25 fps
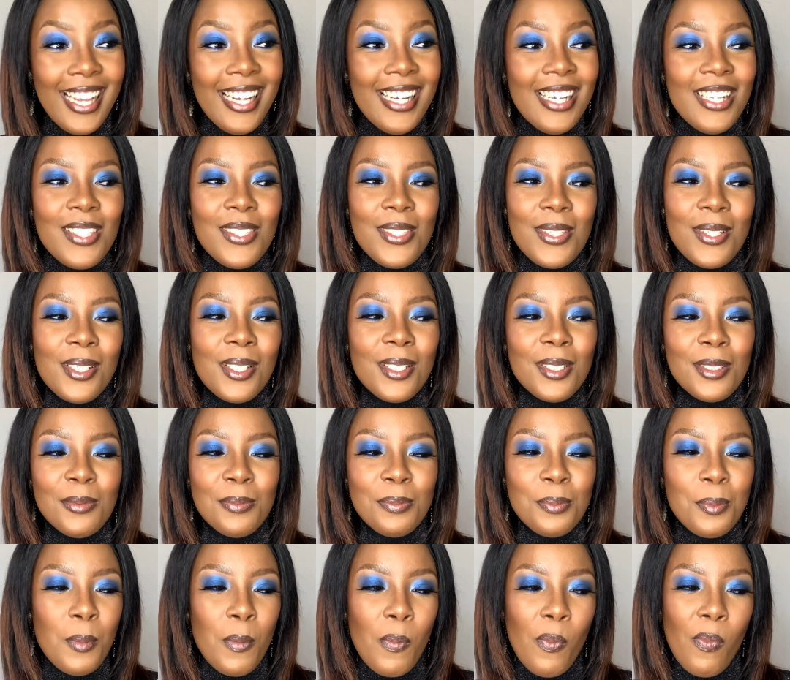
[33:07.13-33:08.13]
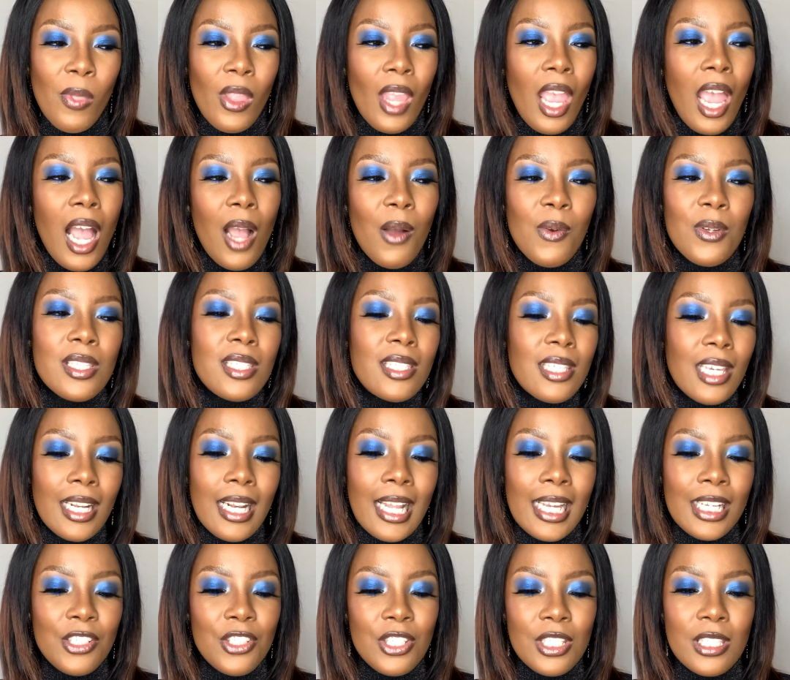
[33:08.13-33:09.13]
So I would say
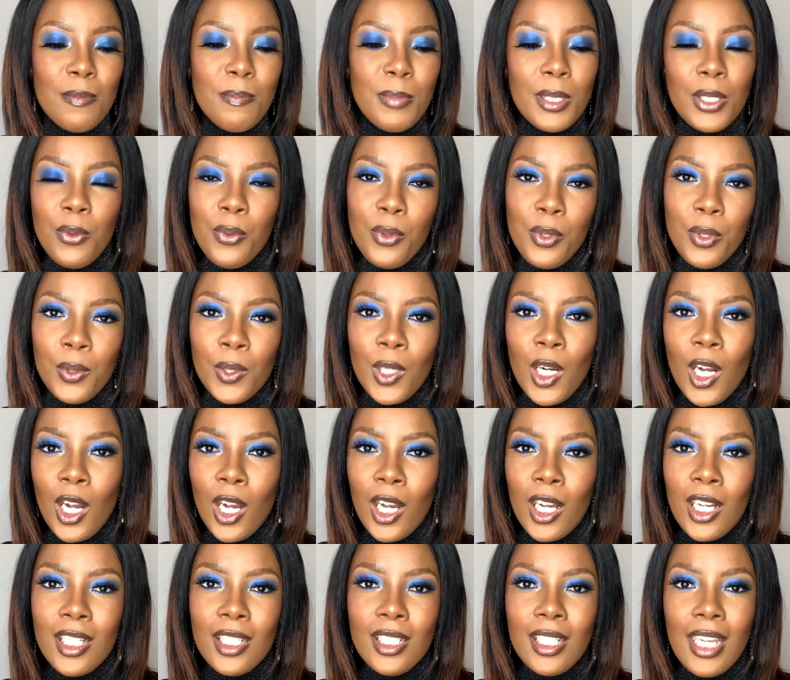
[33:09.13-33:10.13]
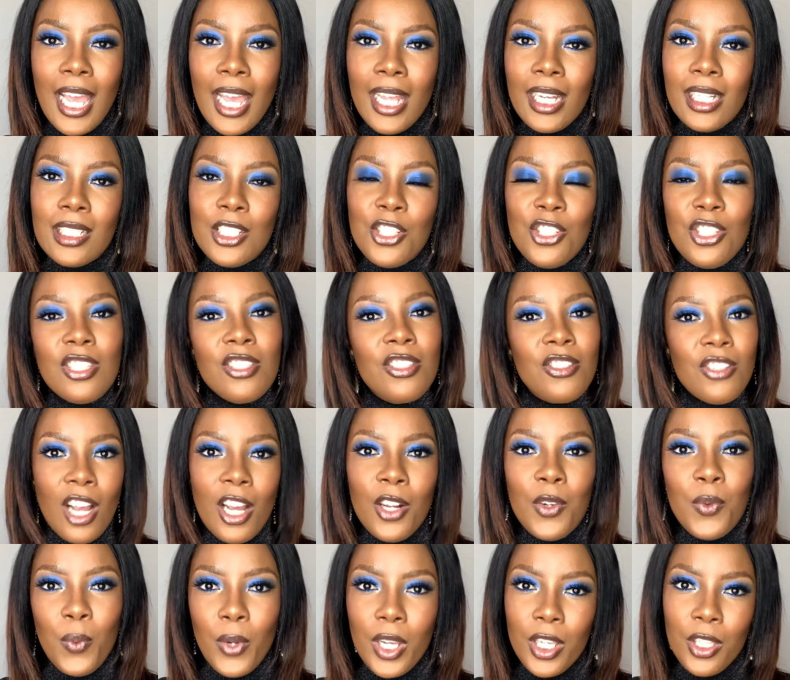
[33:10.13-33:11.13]
like just be who you are and just
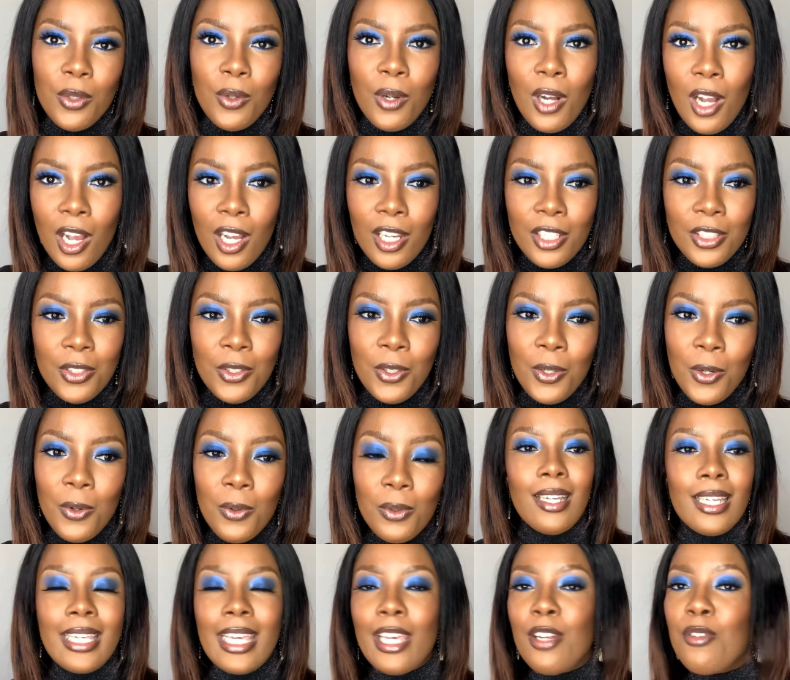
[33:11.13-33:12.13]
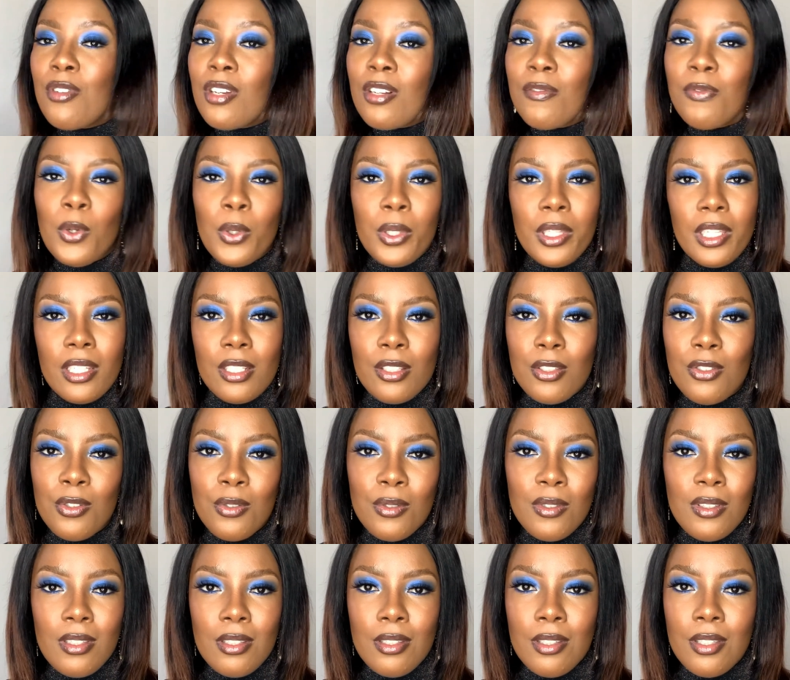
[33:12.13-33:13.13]
start where you are, get rid of all the
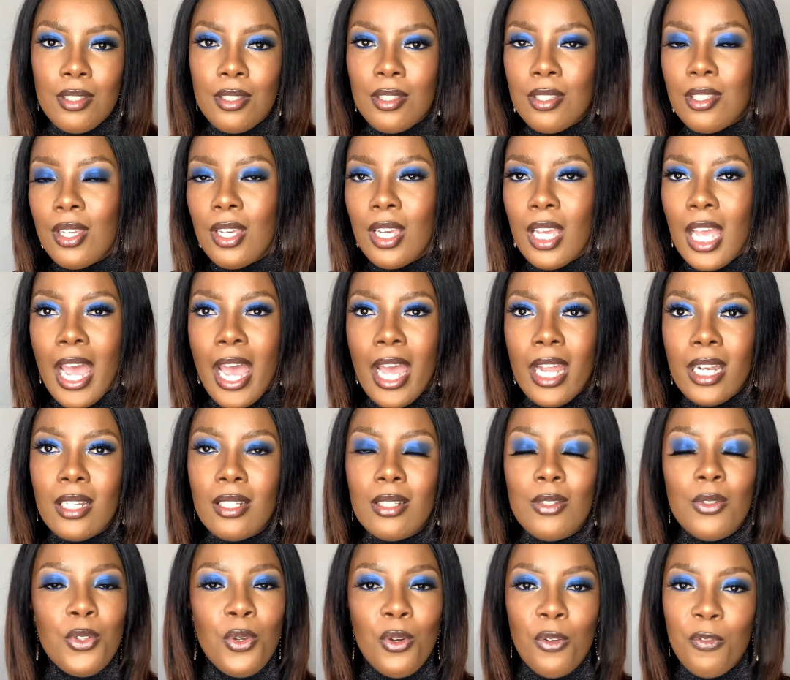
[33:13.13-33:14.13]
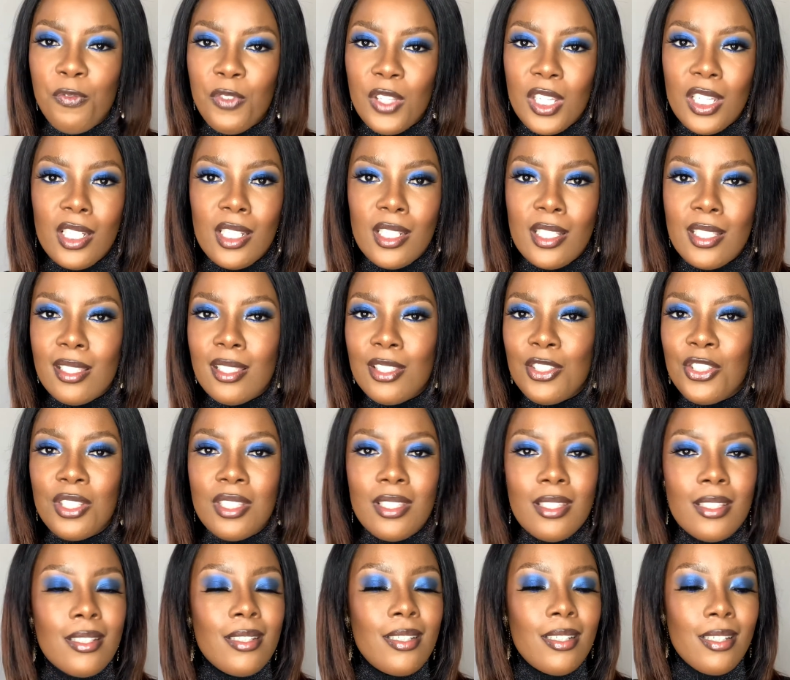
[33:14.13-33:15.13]
excuses and your fears,
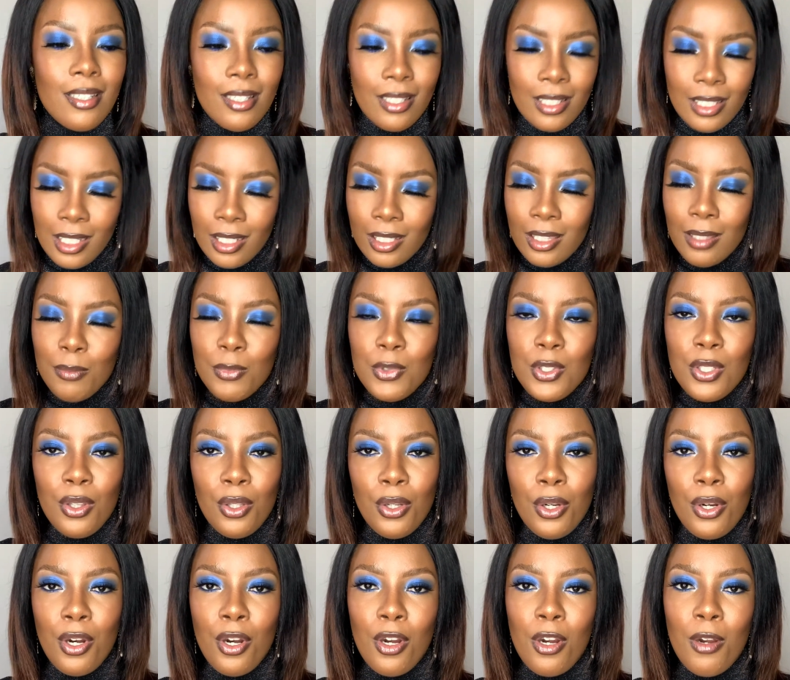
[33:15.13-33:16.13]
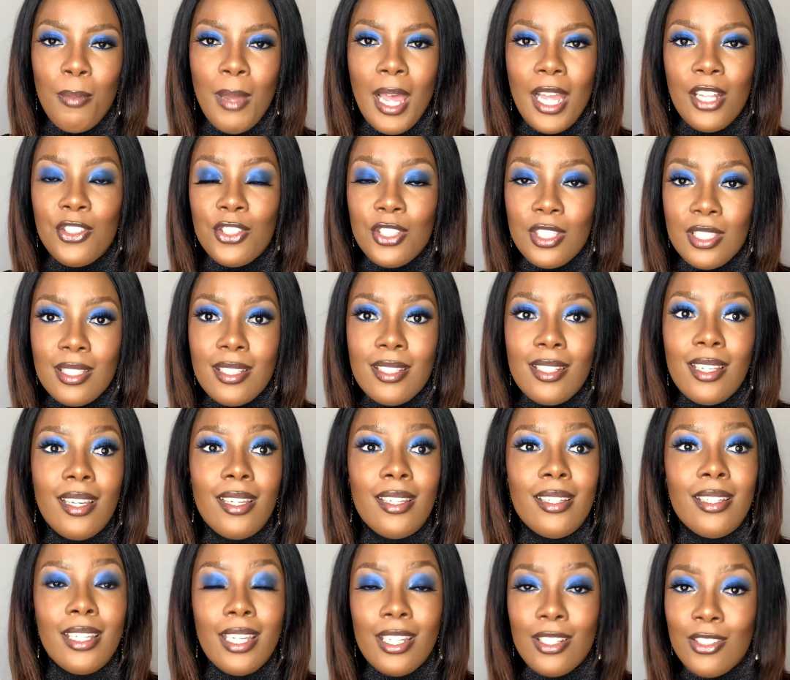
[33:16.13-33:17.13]
just kick them to the curb and just
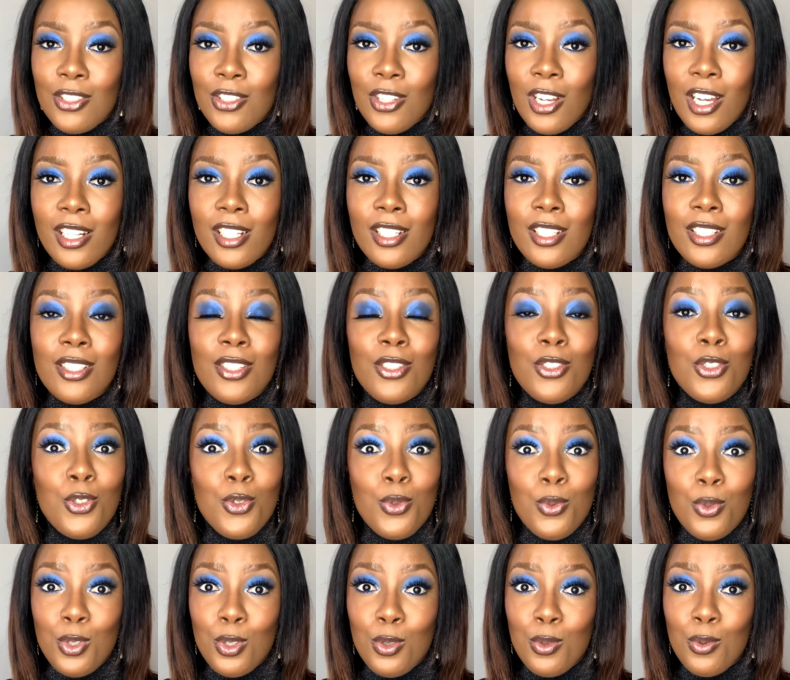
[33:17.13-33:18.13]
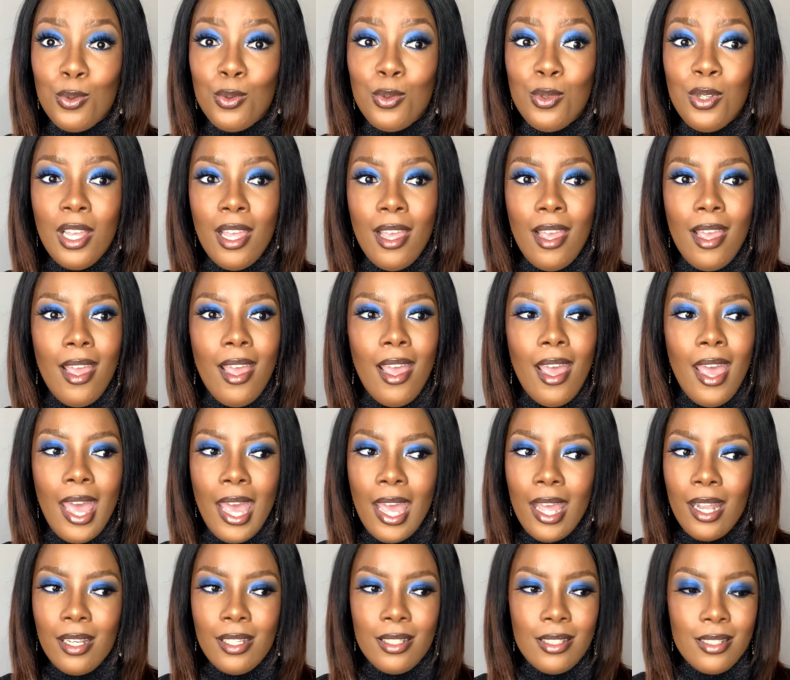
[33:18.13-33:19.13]
get started, do you,
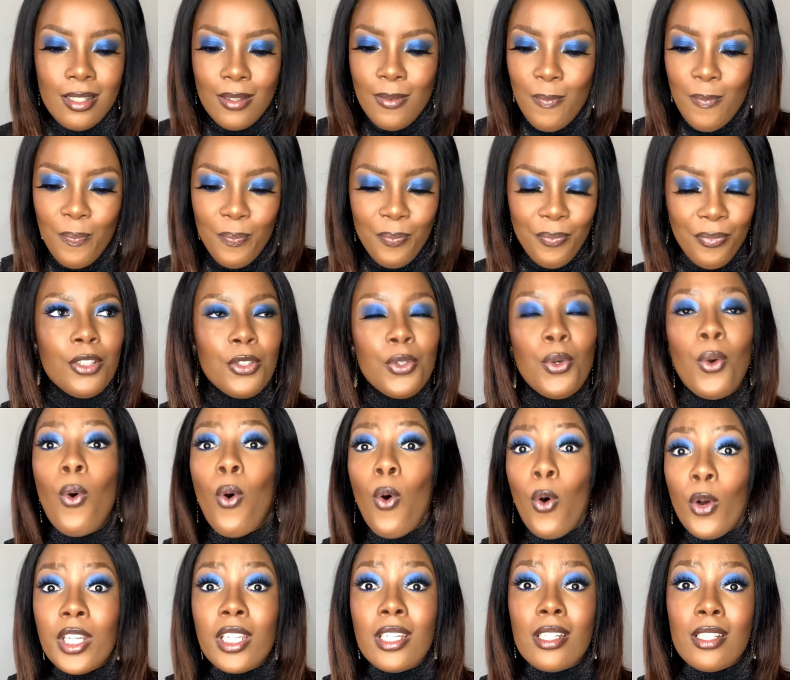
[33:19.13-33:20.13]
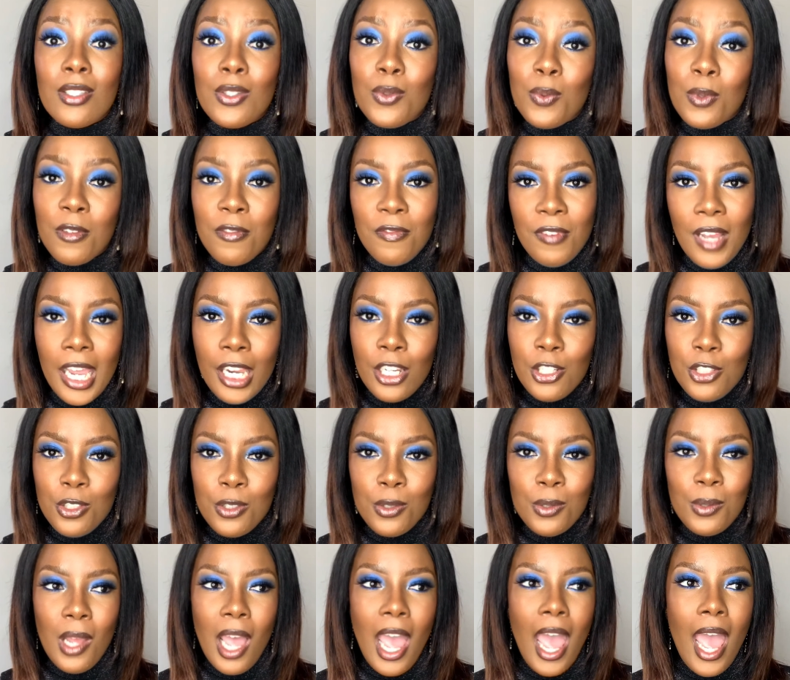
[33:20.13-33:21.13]
and your audience will find
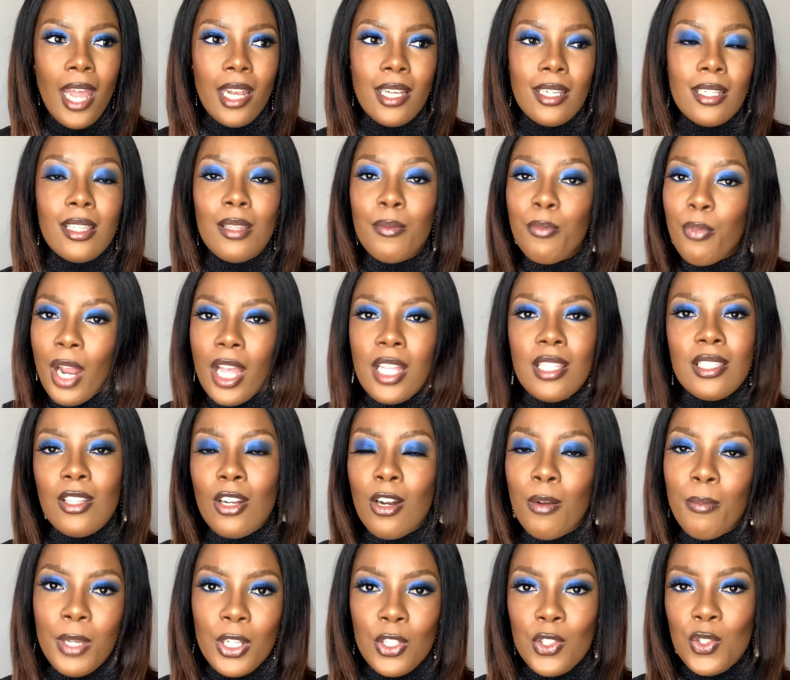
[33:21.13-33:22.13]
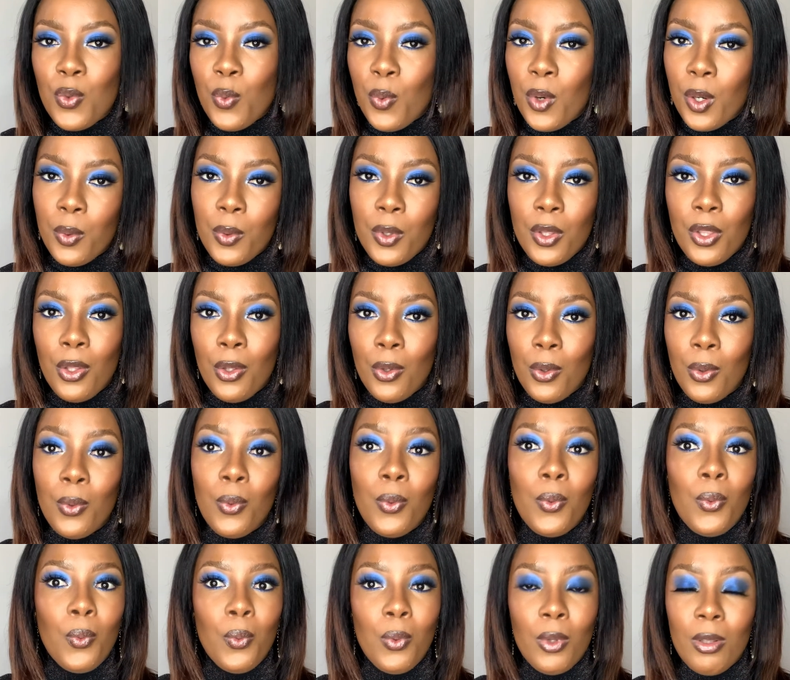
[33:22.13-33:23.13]
you, and the brands that are meant to work with you
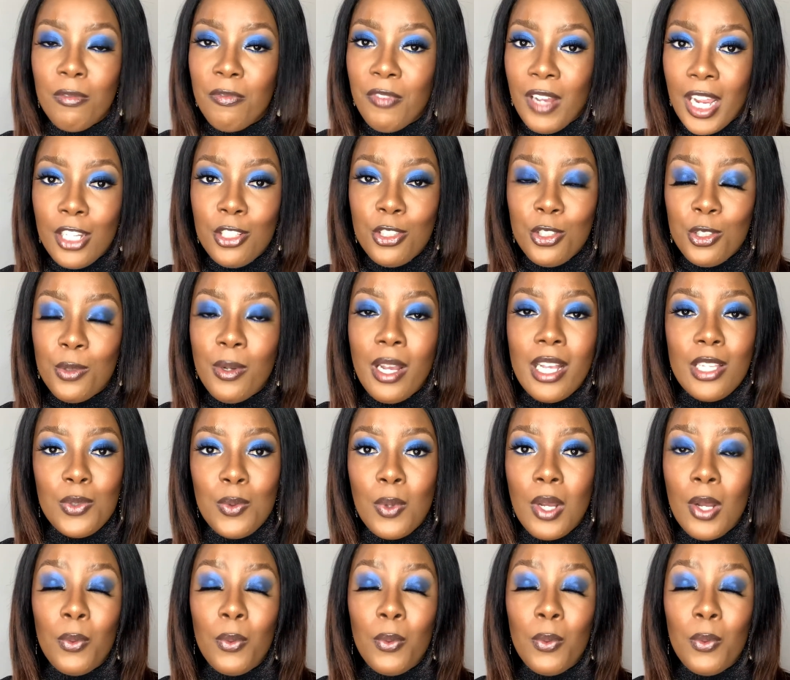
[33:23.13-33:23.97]
will find you as well.